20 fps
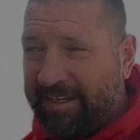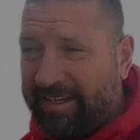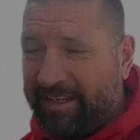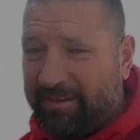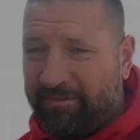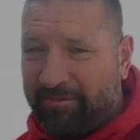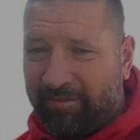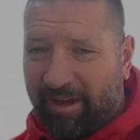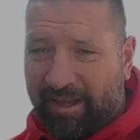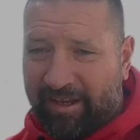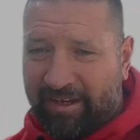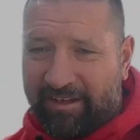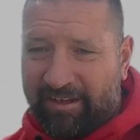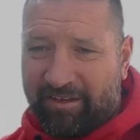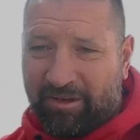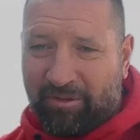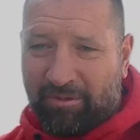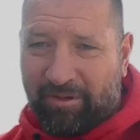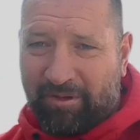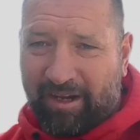didn't i didn't
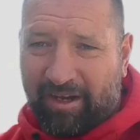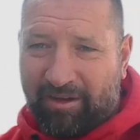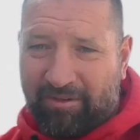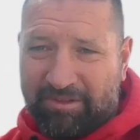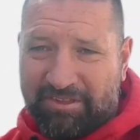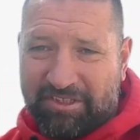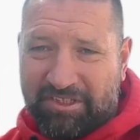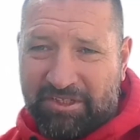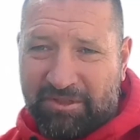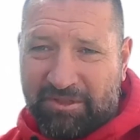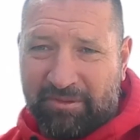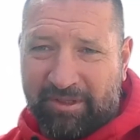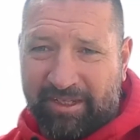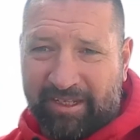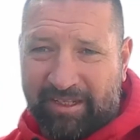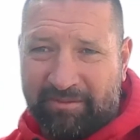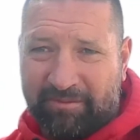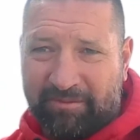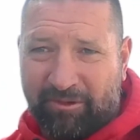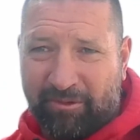know what i was doing
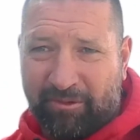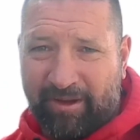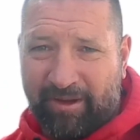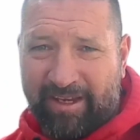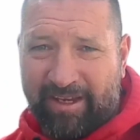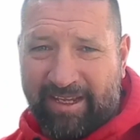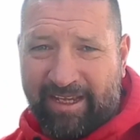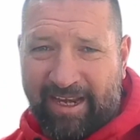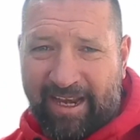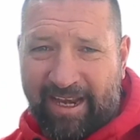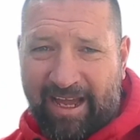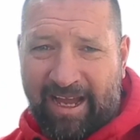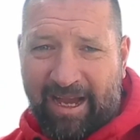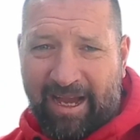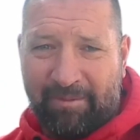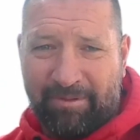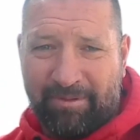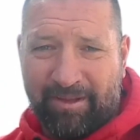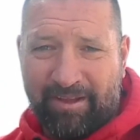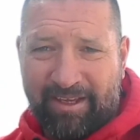and creating an
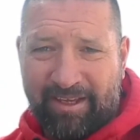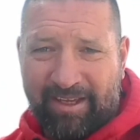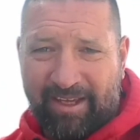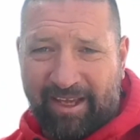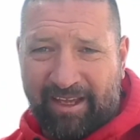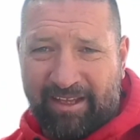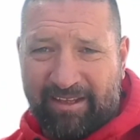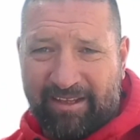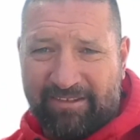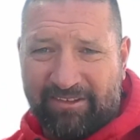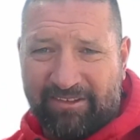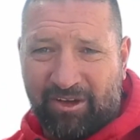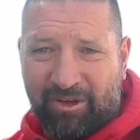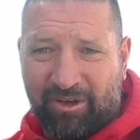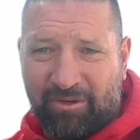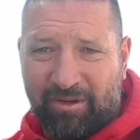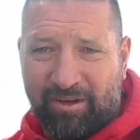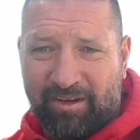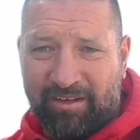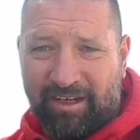app and
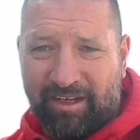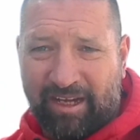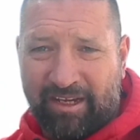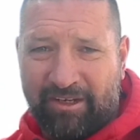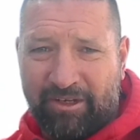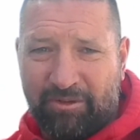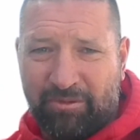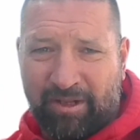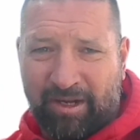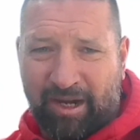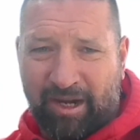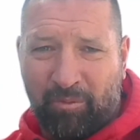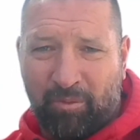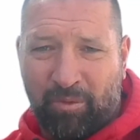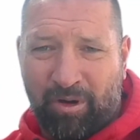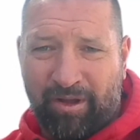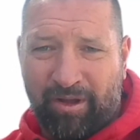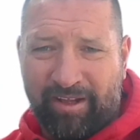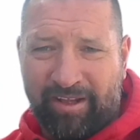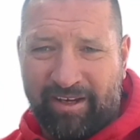so uh, i knew what i
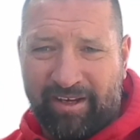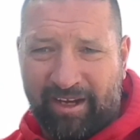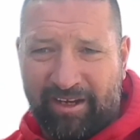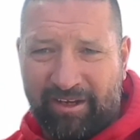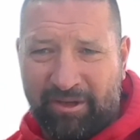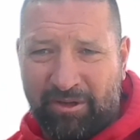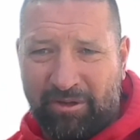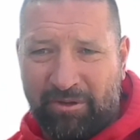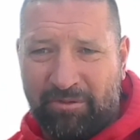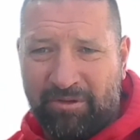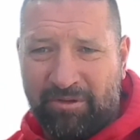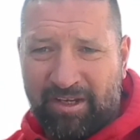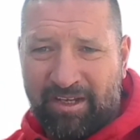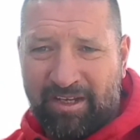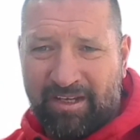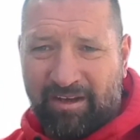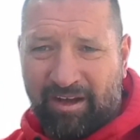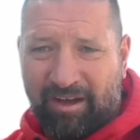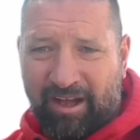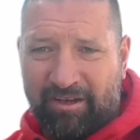wanted i knew
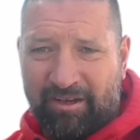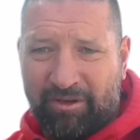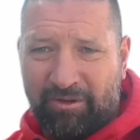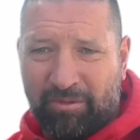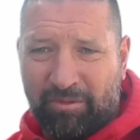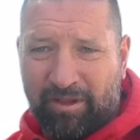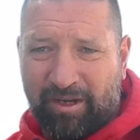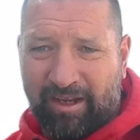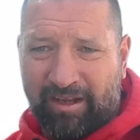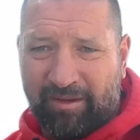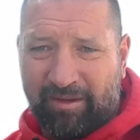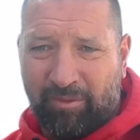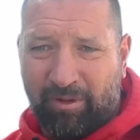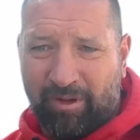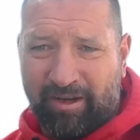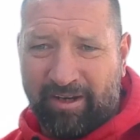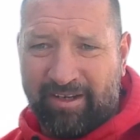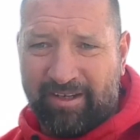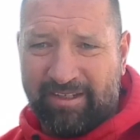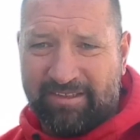I knew what I
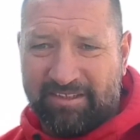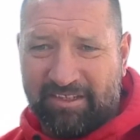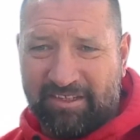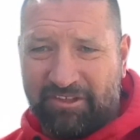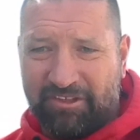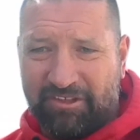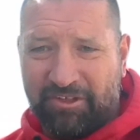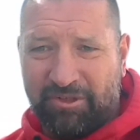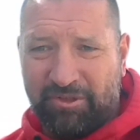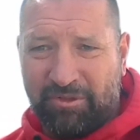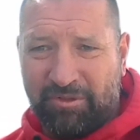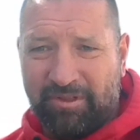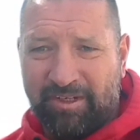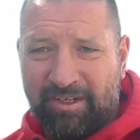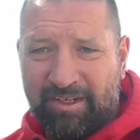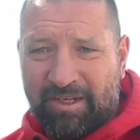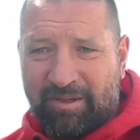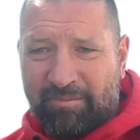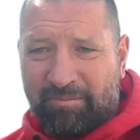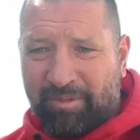wanted it to do.
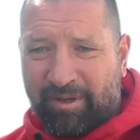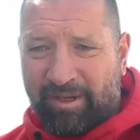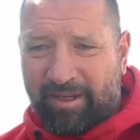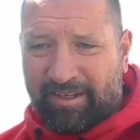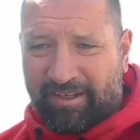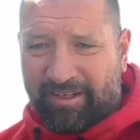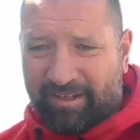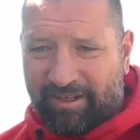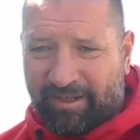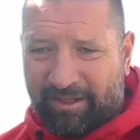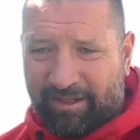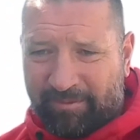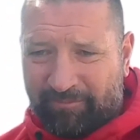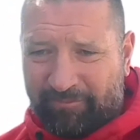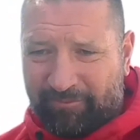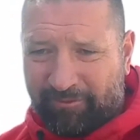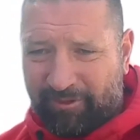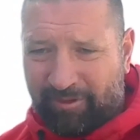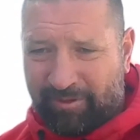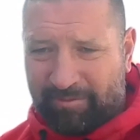But um,
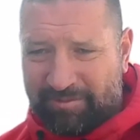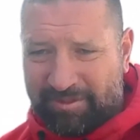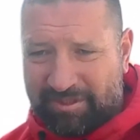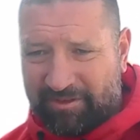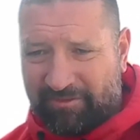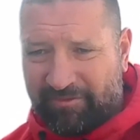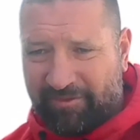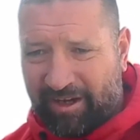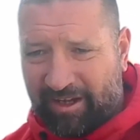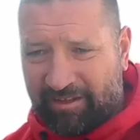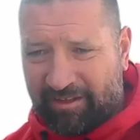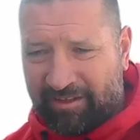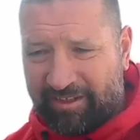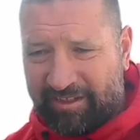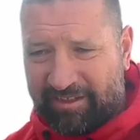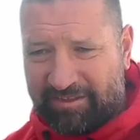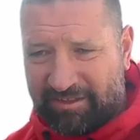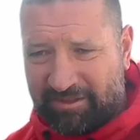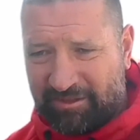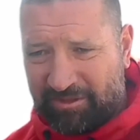from
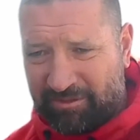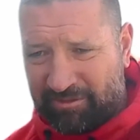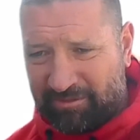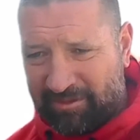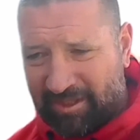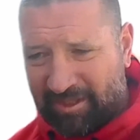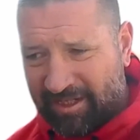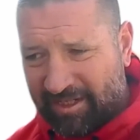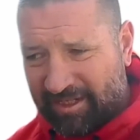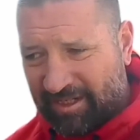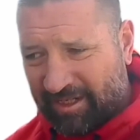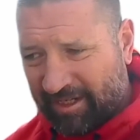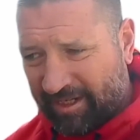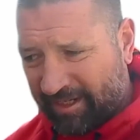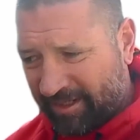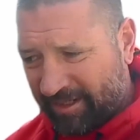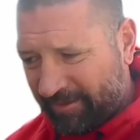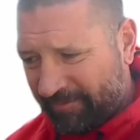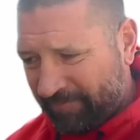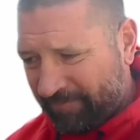Shivali to
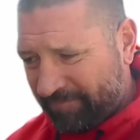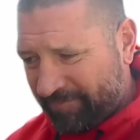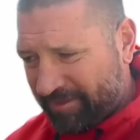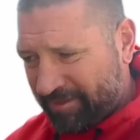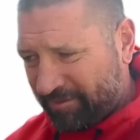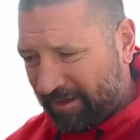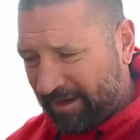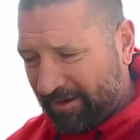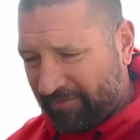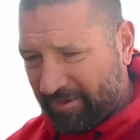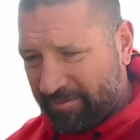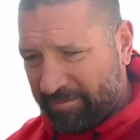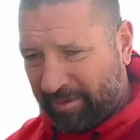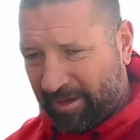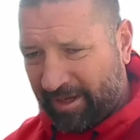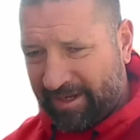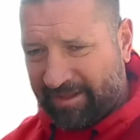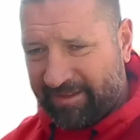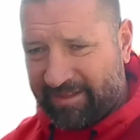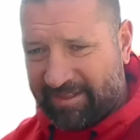um, to
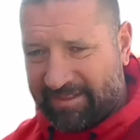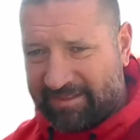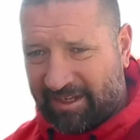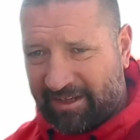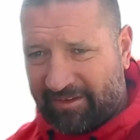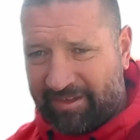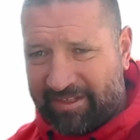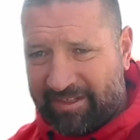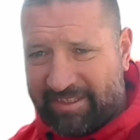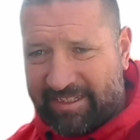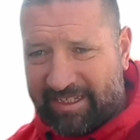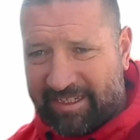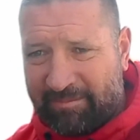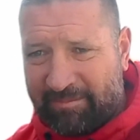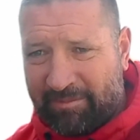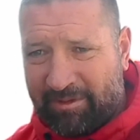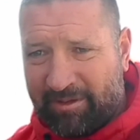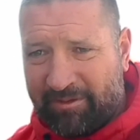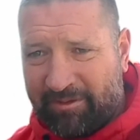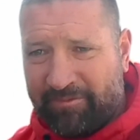everybody that's on the
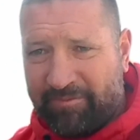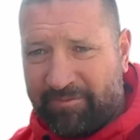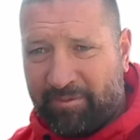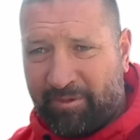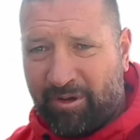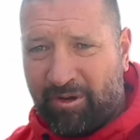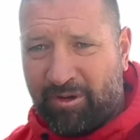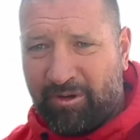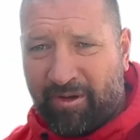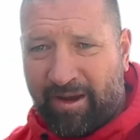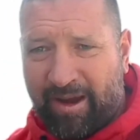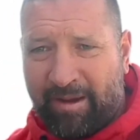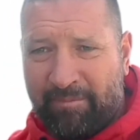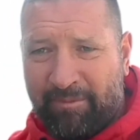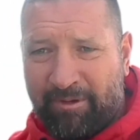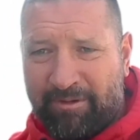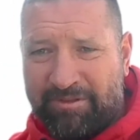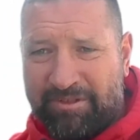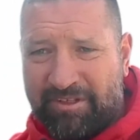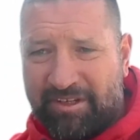team of
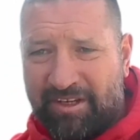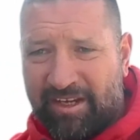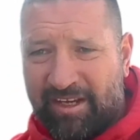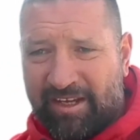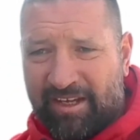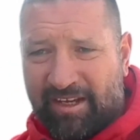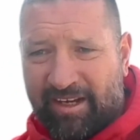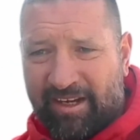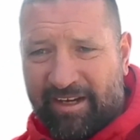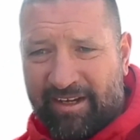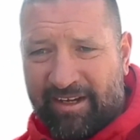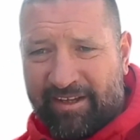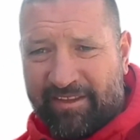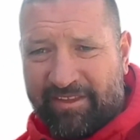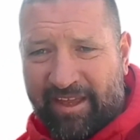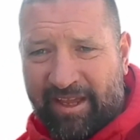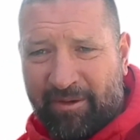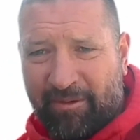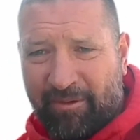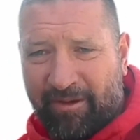programmers, uh,
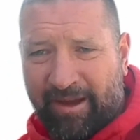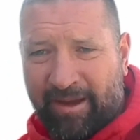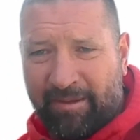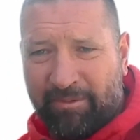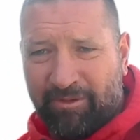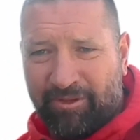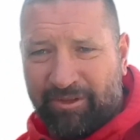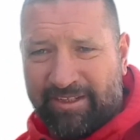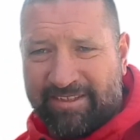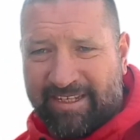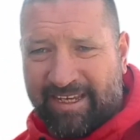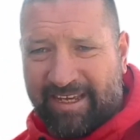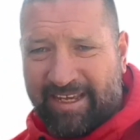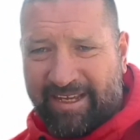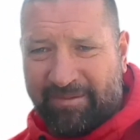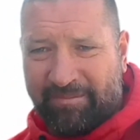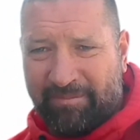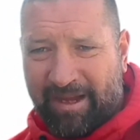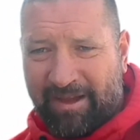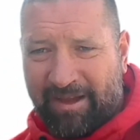they were able to
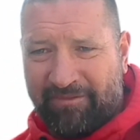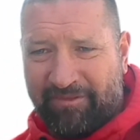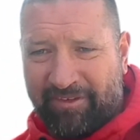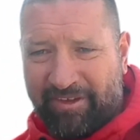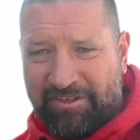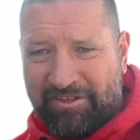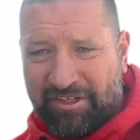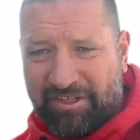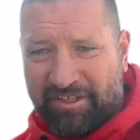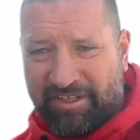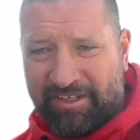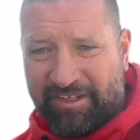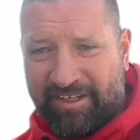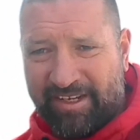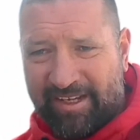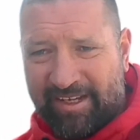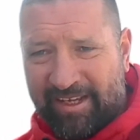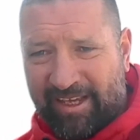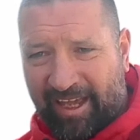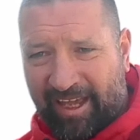take my vision
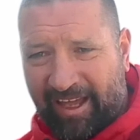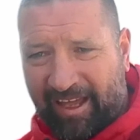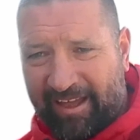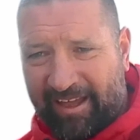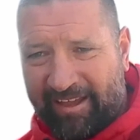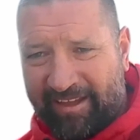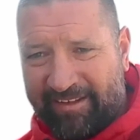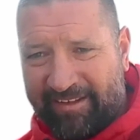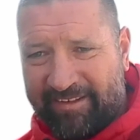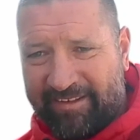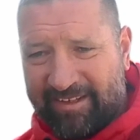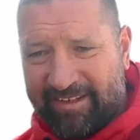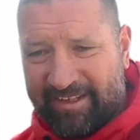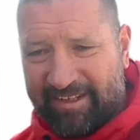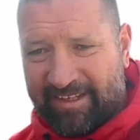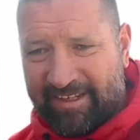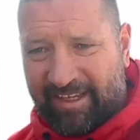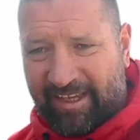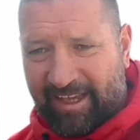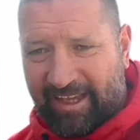and
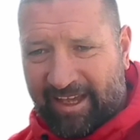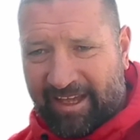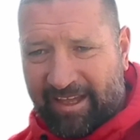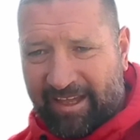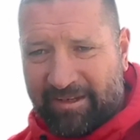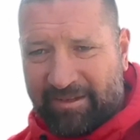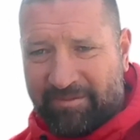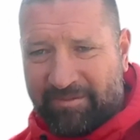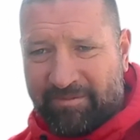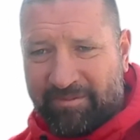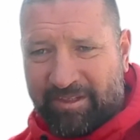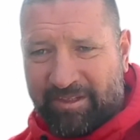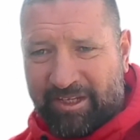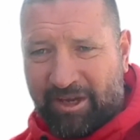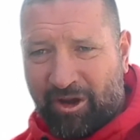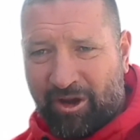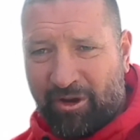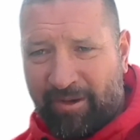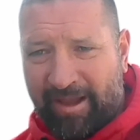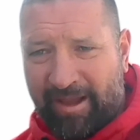and
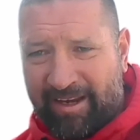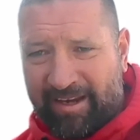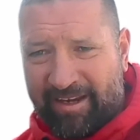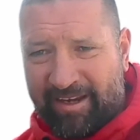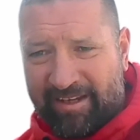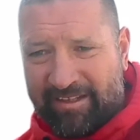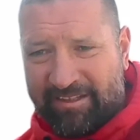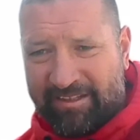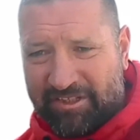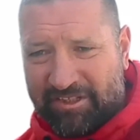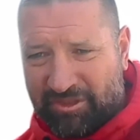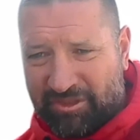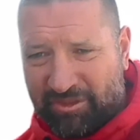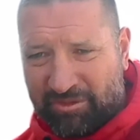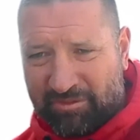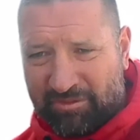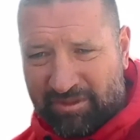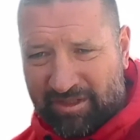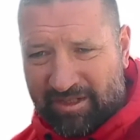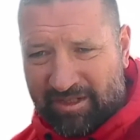curate it
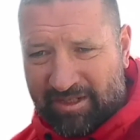into